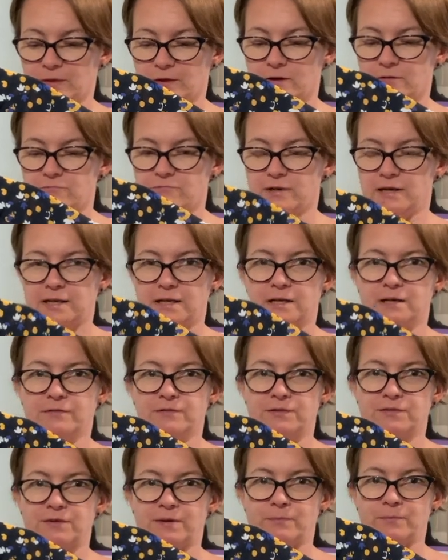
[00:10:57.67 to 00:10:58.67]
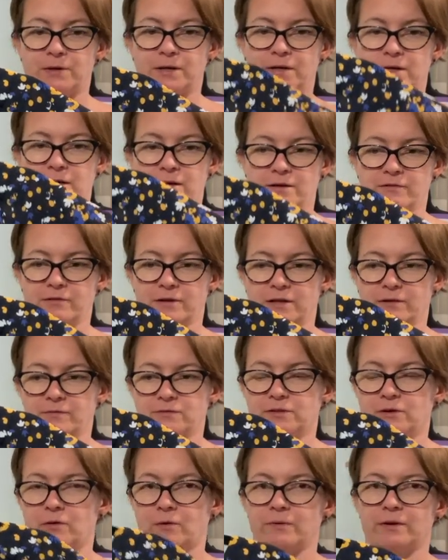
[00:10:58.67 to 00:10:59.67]
I really love the fabric and I really,
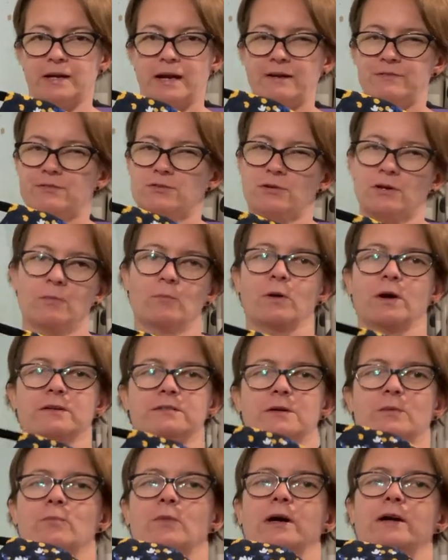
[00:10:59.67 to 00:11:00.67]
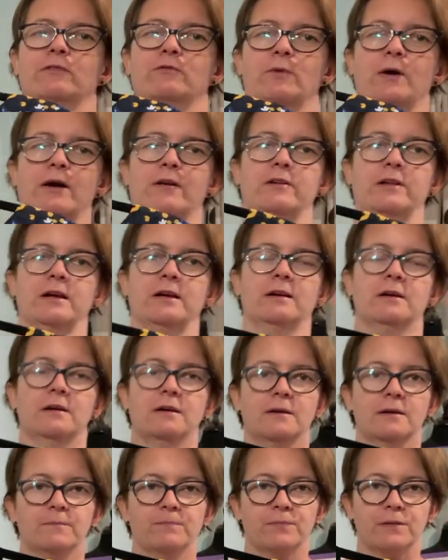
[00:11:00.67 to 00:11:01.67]
so I'm going to have to try and work some way of wearing it.
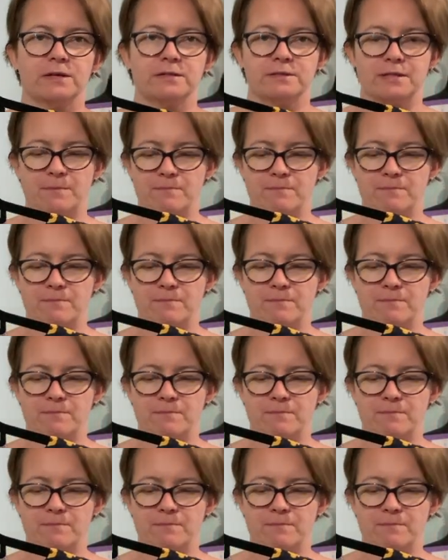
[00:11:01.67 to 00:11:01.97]
I say